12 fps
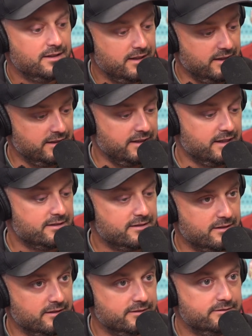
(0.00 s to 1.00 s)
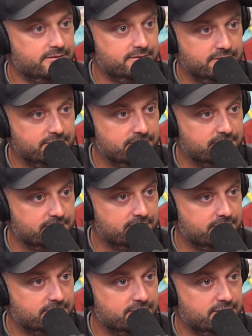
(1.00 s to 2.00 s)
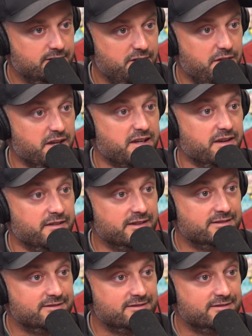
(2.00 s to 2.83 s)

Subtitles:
and then get to the thick of it.